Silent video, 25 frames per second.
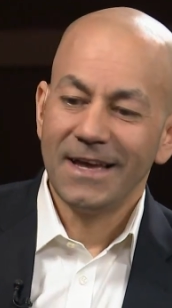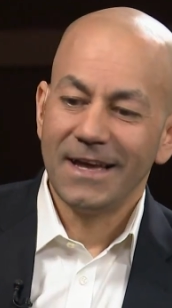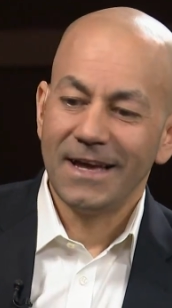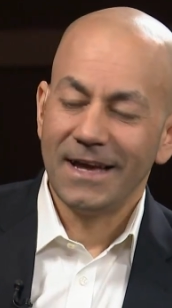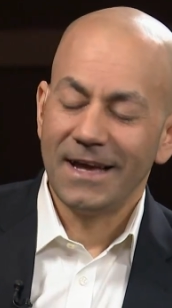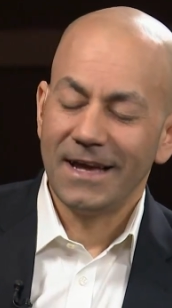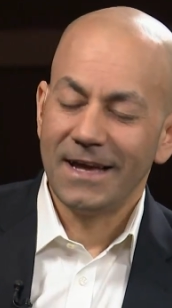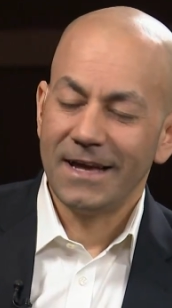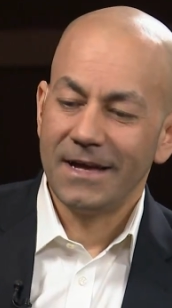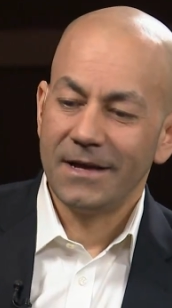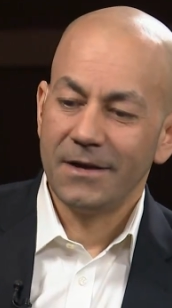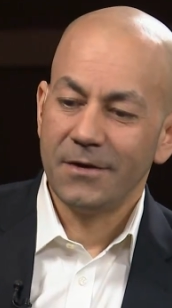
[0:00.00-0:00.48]

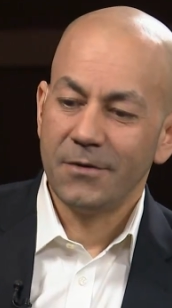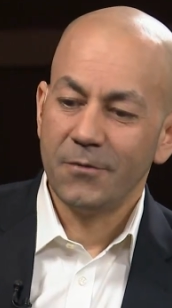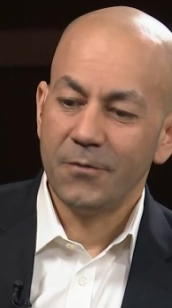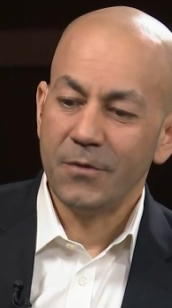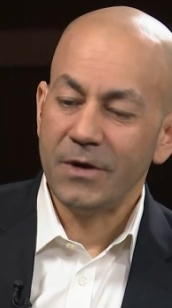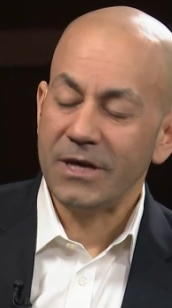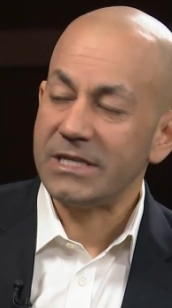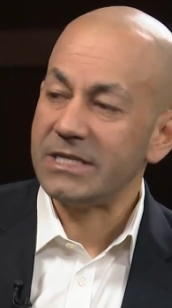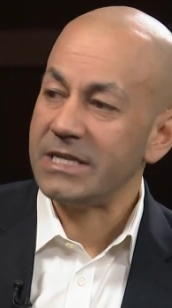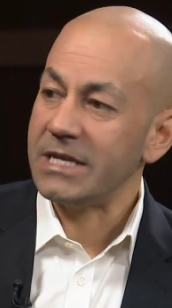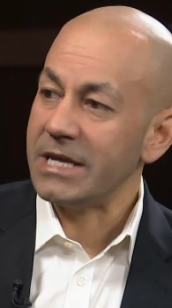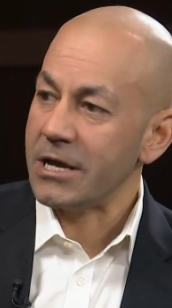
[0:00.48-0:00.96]
uh,
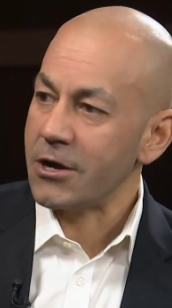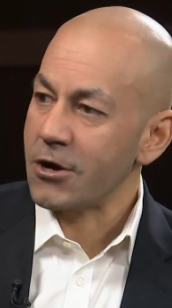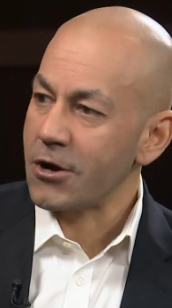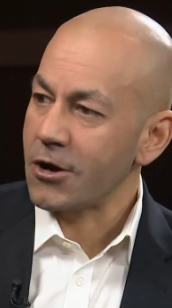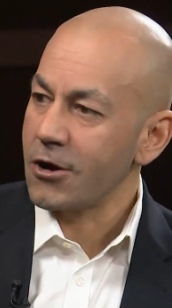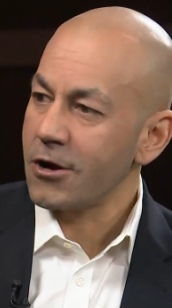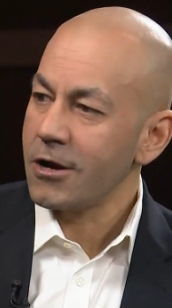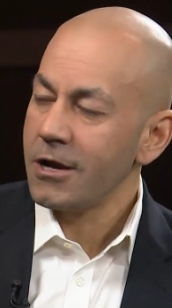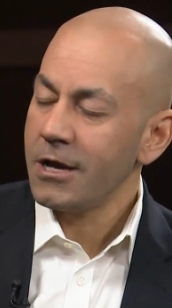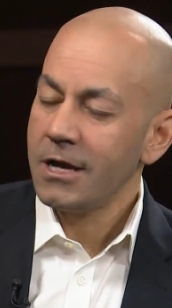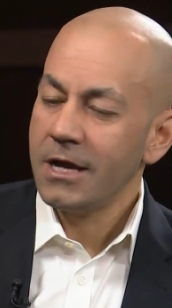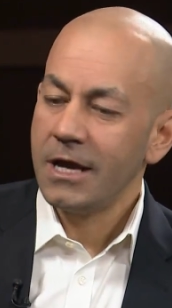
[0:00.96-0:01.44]
weeks a
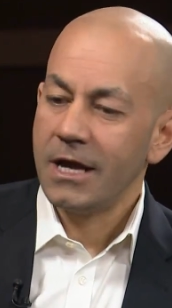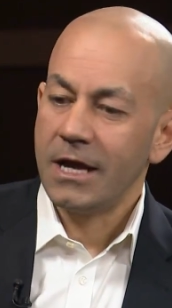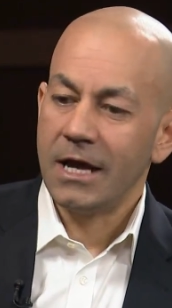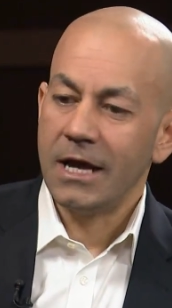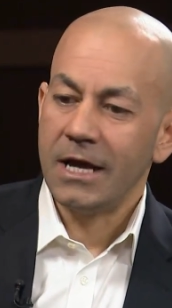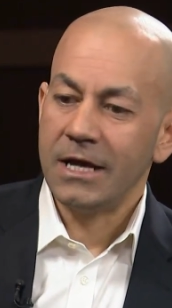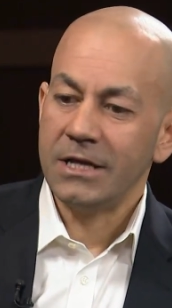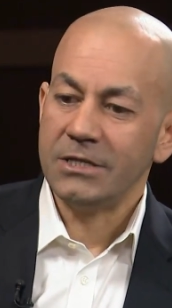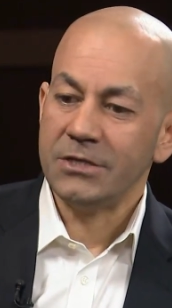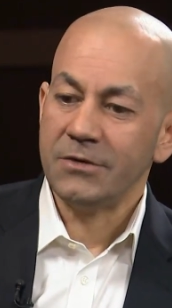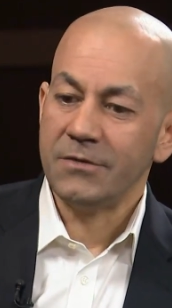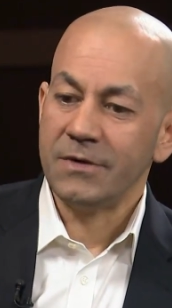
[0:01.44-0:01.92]
year
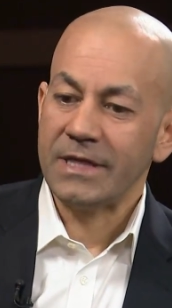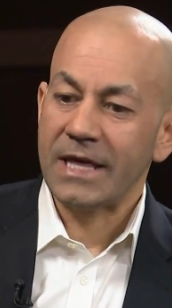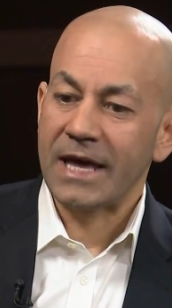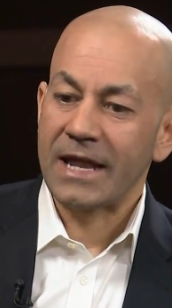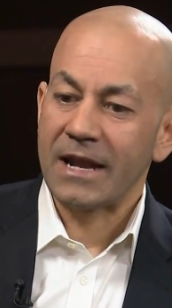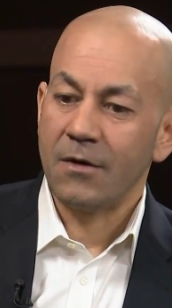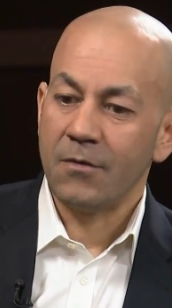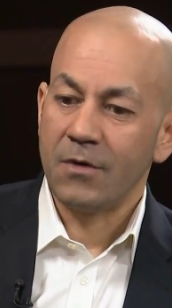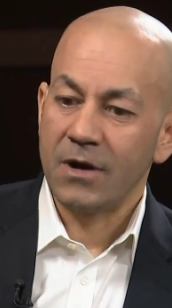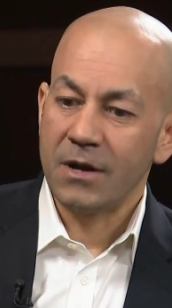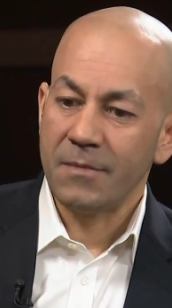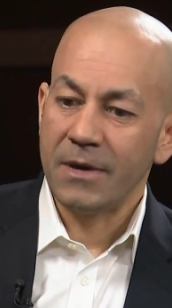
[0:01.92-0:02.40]
uh, doing
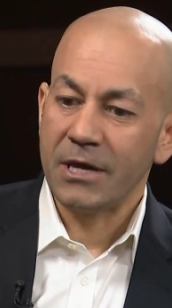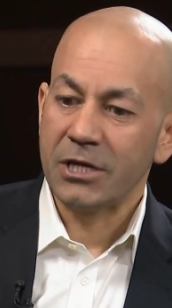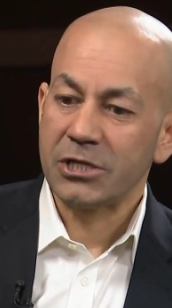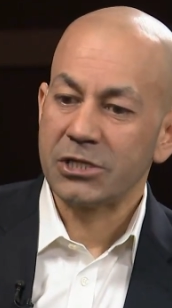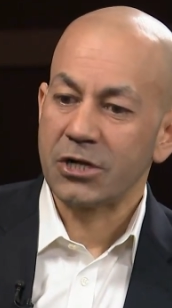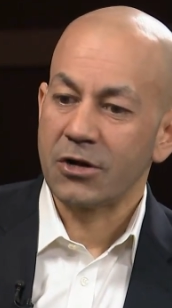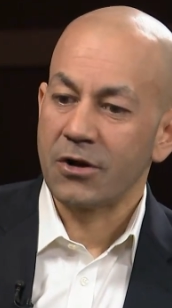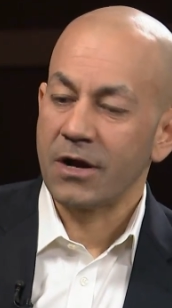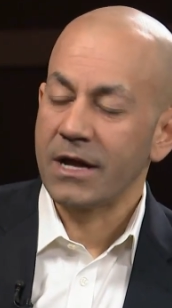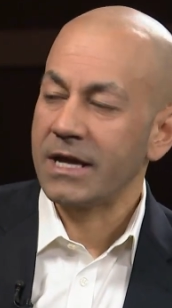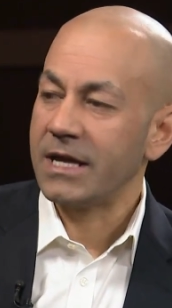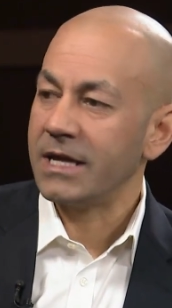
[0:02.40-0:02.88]
that. I want to make
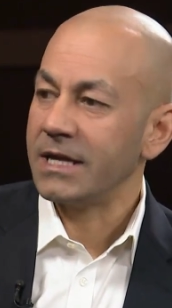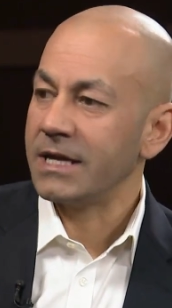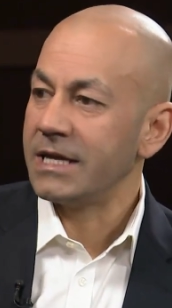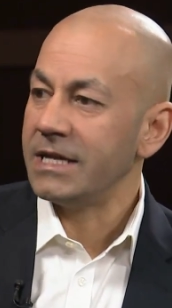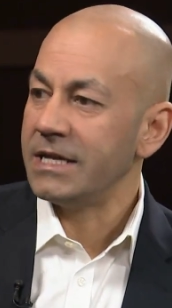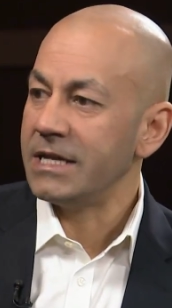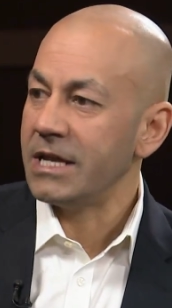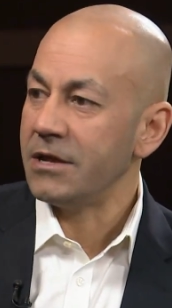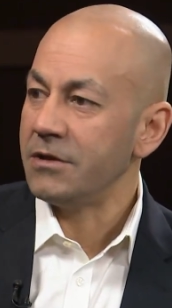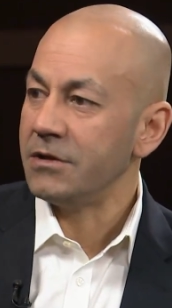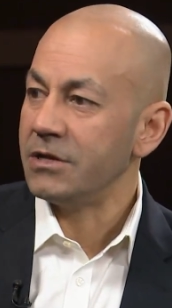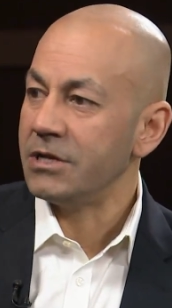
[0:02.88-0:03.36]
sure I can
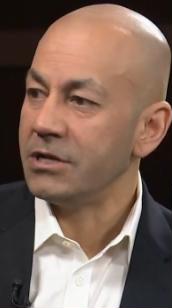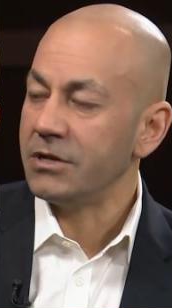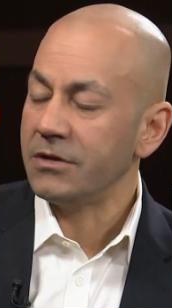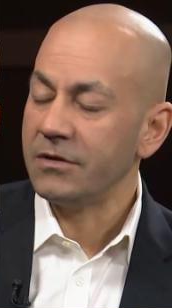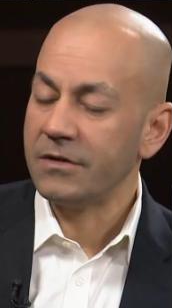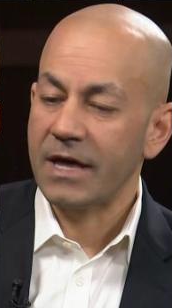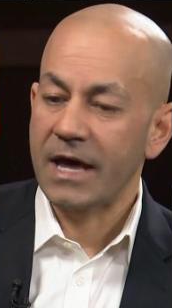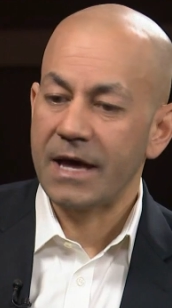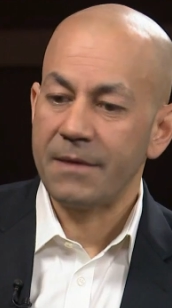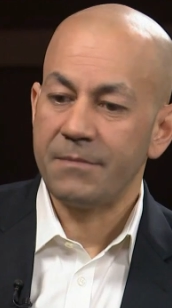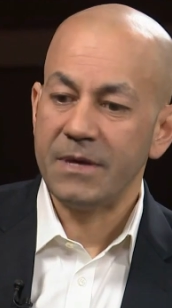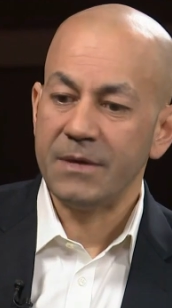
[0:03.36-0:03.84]
continue to do
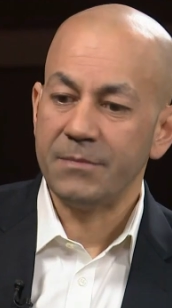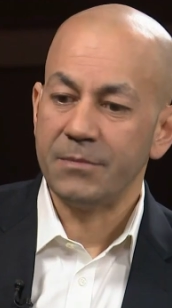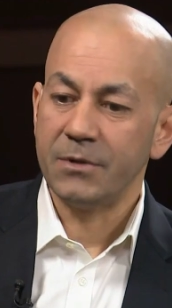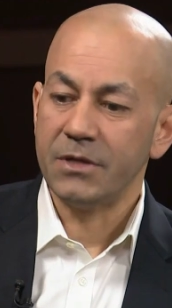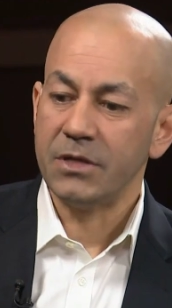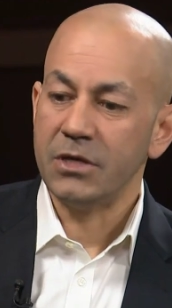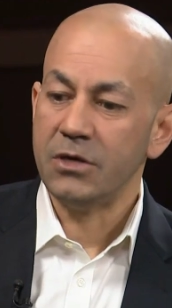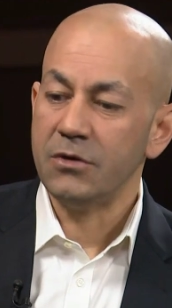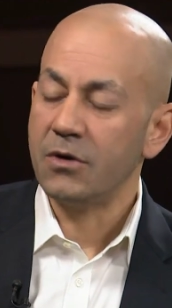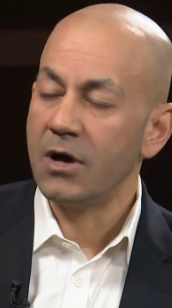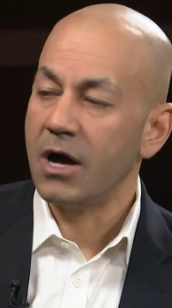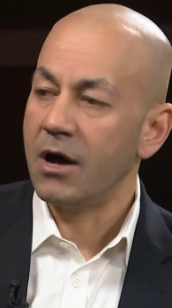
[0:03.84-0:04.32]
that. People
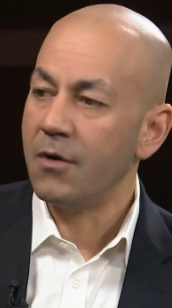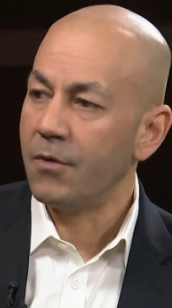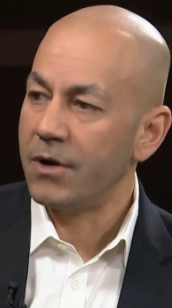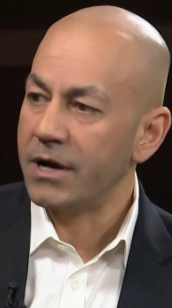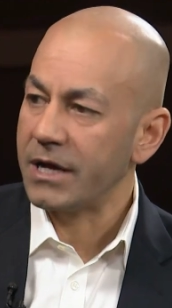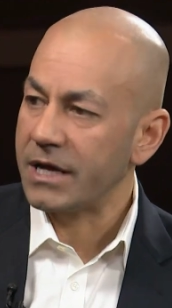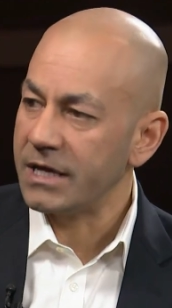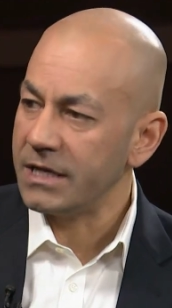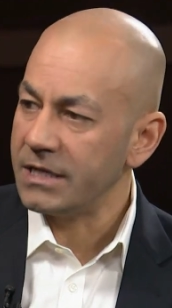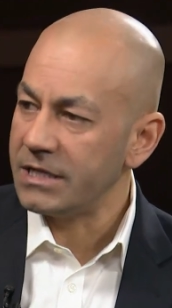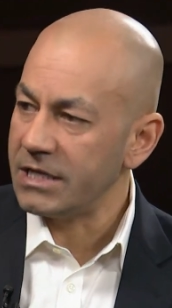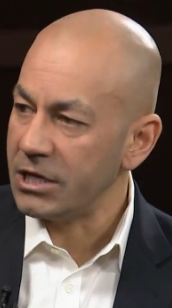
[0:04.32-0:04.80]
in the Yukon want
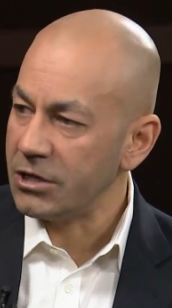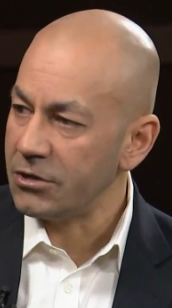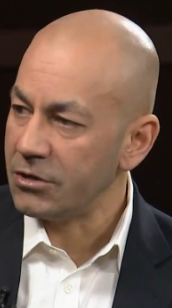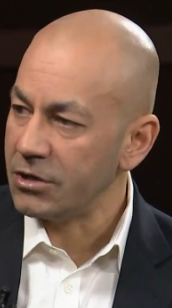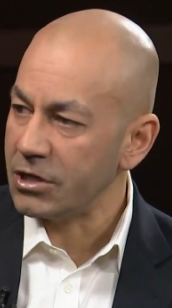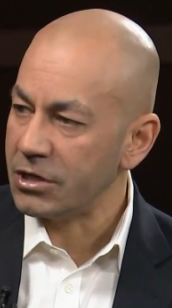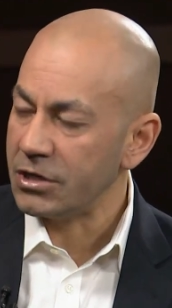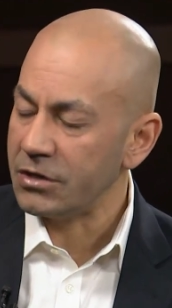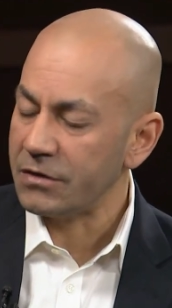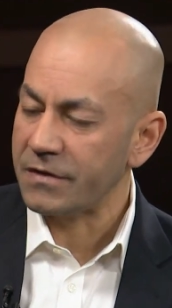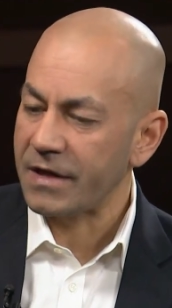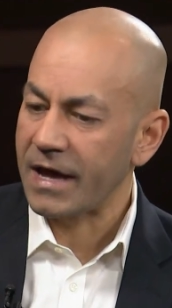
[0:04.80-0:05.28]
to continue
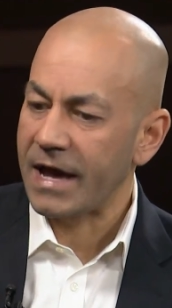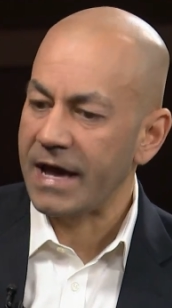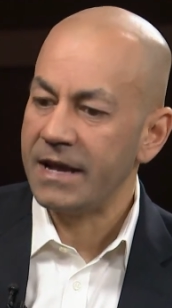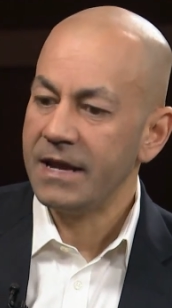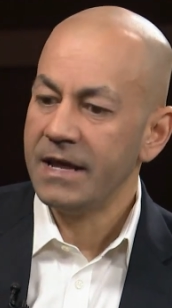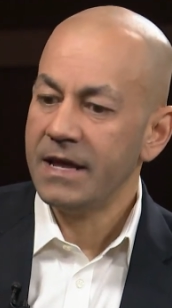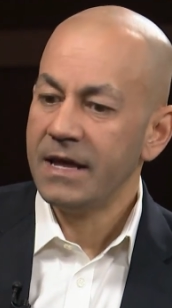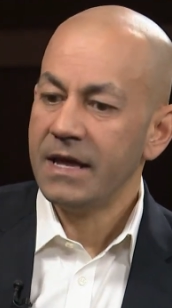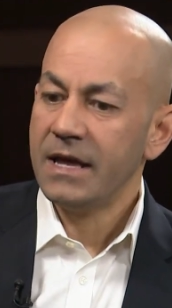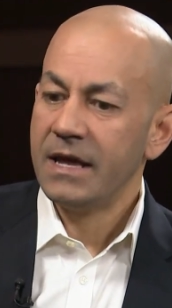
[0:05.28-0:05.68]
to do that.